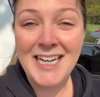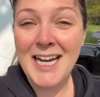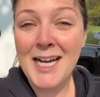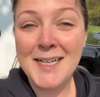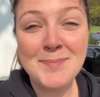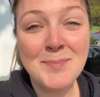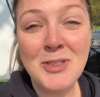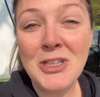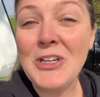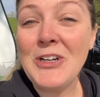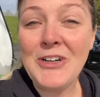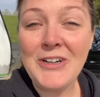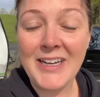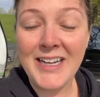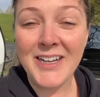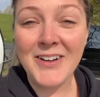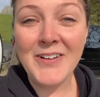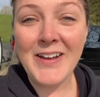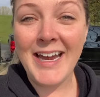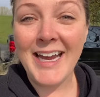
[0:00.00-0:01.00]
I'm
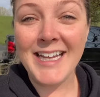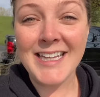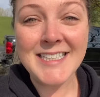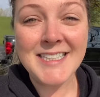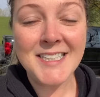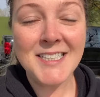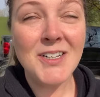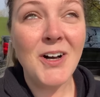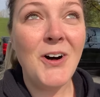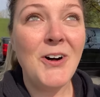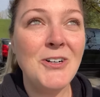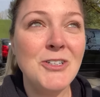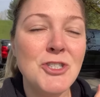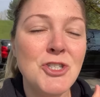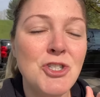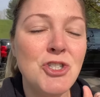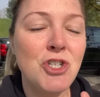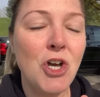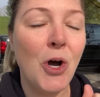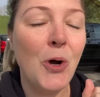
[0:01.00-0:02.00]
learning, okay? This is all
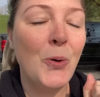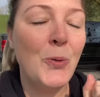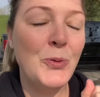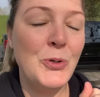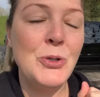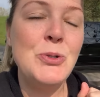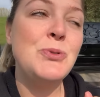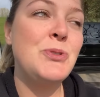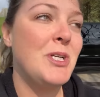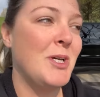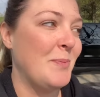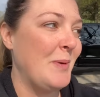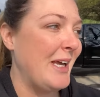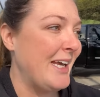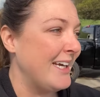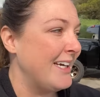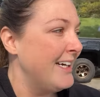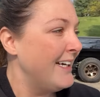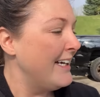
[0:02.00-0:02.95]
so new to me.